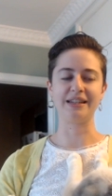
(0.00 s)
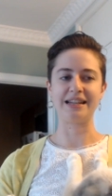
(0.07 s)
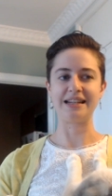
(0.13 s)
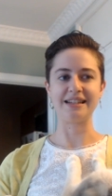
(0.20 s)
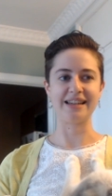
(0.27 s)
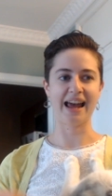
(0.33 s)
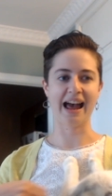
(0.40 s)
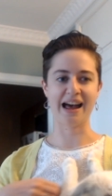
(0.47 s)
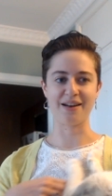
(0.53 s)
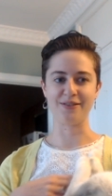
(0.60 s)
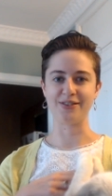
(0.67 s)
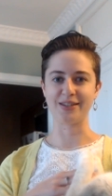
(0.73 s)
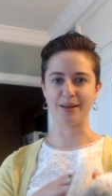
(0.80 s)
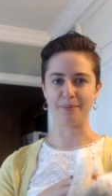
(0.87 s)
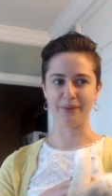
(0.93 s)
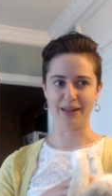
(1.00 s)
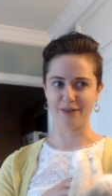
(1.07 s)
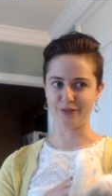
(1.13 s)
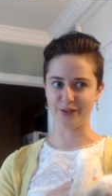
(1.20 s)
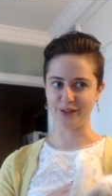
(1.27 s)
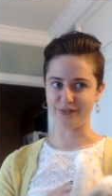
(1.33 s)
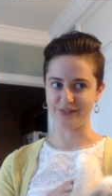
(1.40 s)
need to have some
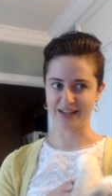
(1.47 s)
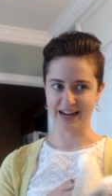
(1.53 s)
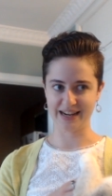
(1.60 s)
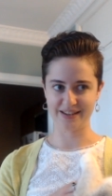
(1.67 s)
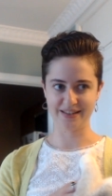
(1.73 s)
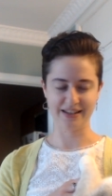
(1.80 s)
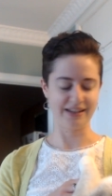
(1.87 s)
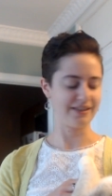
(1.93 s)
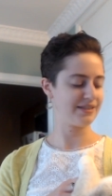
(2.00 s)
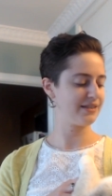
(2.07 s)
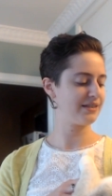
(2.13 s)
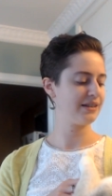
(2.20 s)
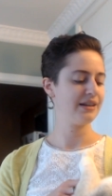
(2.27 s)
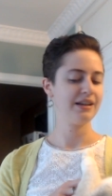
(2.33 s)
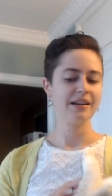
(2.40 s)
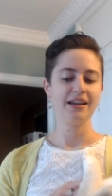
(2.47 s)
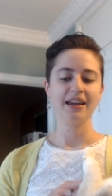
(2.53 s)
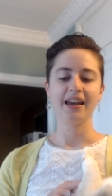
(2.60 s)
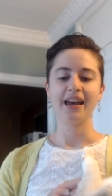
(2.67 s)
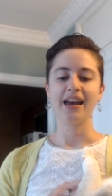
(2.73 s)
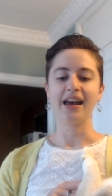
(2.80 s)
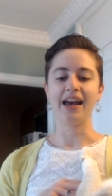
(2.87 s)
level of niceness.
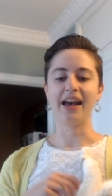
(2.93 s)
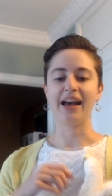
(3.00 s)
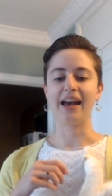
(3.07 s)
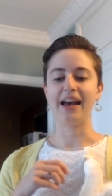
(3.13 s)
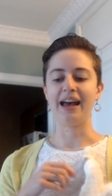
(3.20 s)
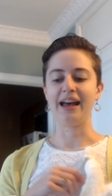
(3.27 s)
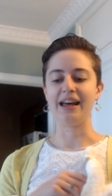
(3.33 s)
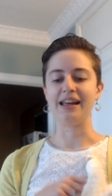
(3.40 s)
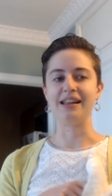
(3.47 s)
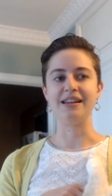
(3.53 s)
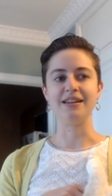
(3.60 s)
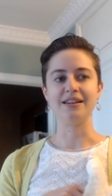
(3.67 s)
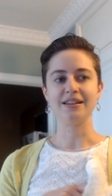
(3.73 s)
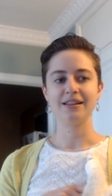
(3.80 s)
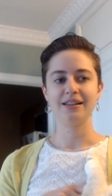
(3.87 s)
And